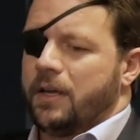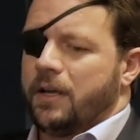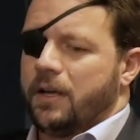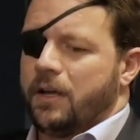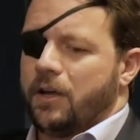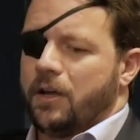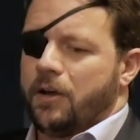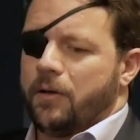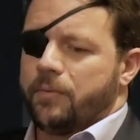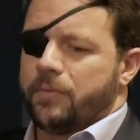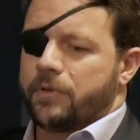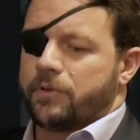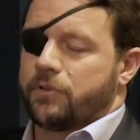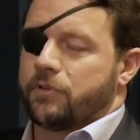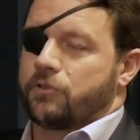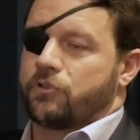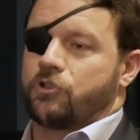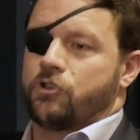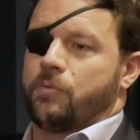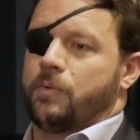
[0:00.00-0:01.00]

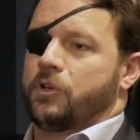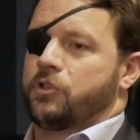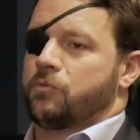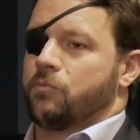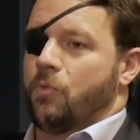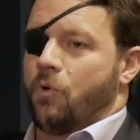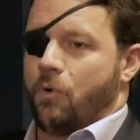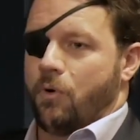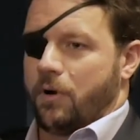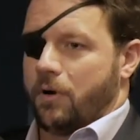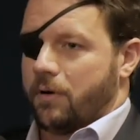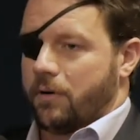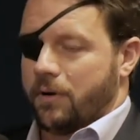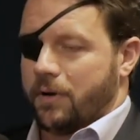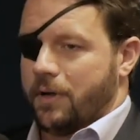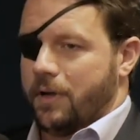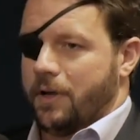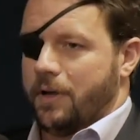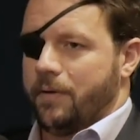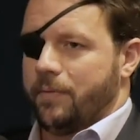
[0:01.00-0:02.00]
There's so much more
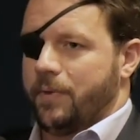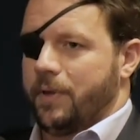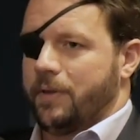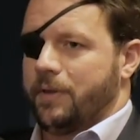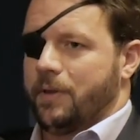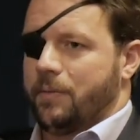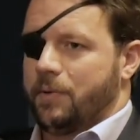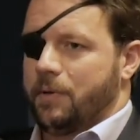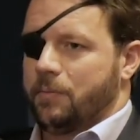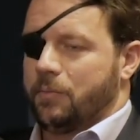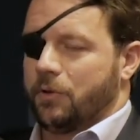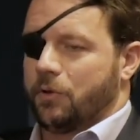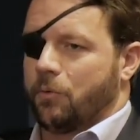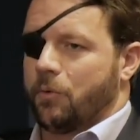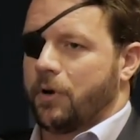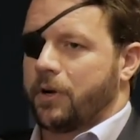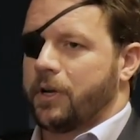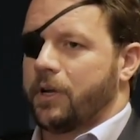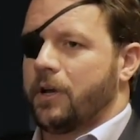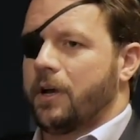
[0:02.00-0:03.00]
that people are
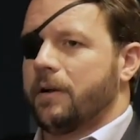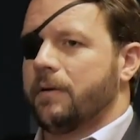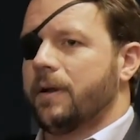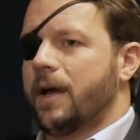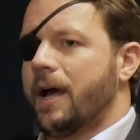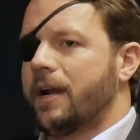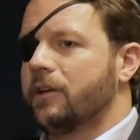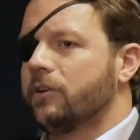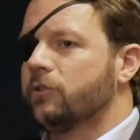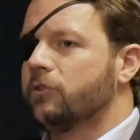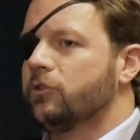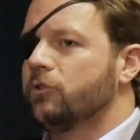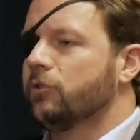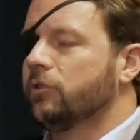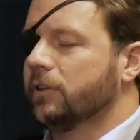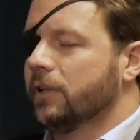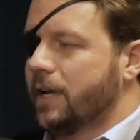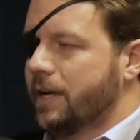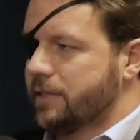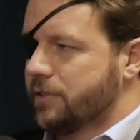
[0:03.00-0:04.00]
working on. How do you
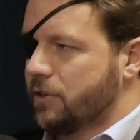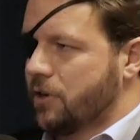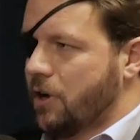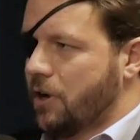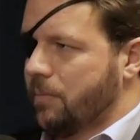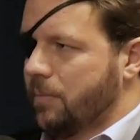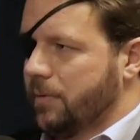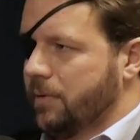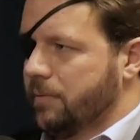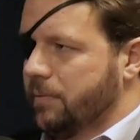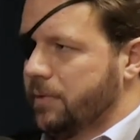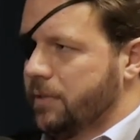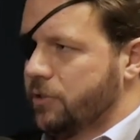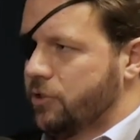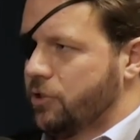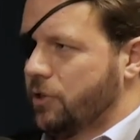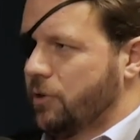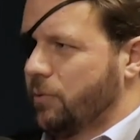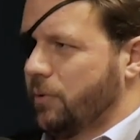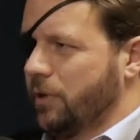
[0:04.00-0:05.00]
utilize carbon?
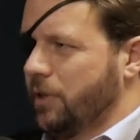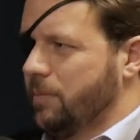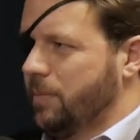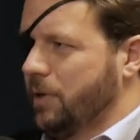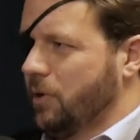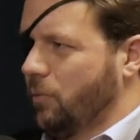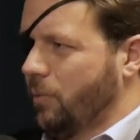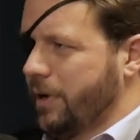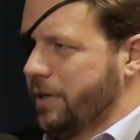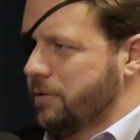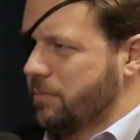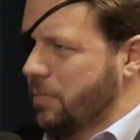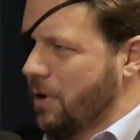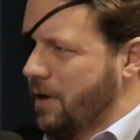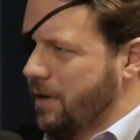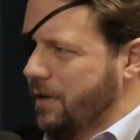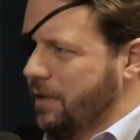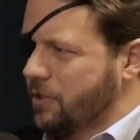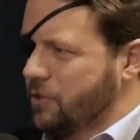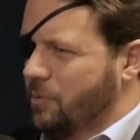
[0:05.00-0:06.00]
Should it really be a waste
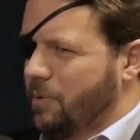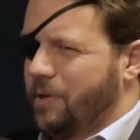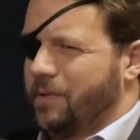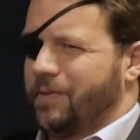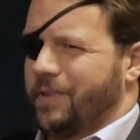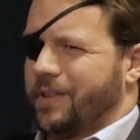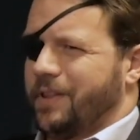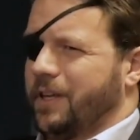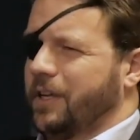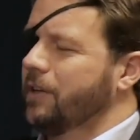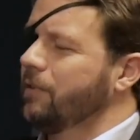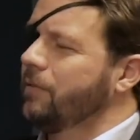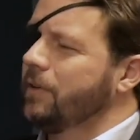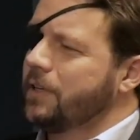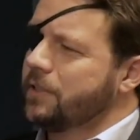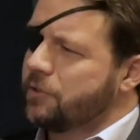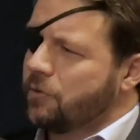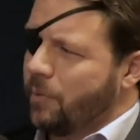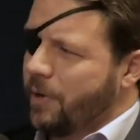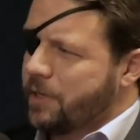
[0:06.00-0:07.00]
product? Should we even think of
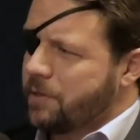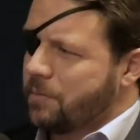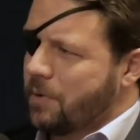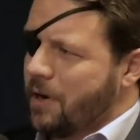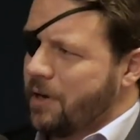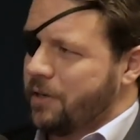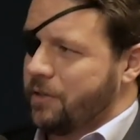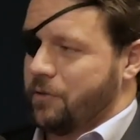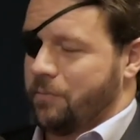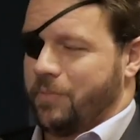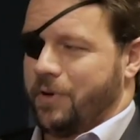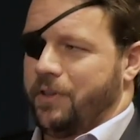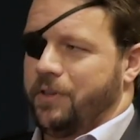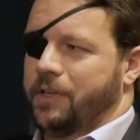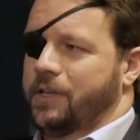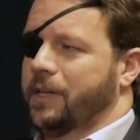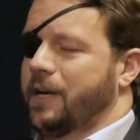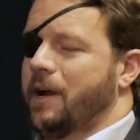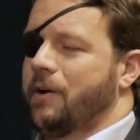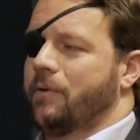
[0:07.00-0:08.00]
it as a waste product? You're
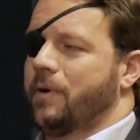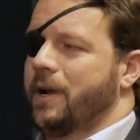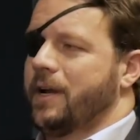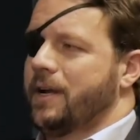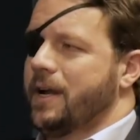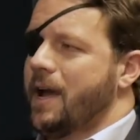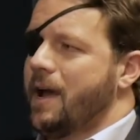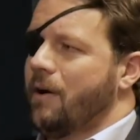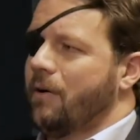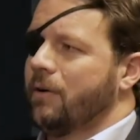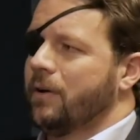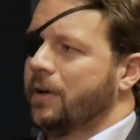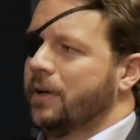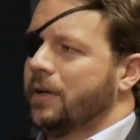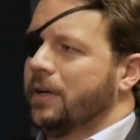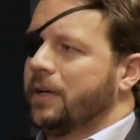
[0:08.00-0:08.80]
breathing it out right now.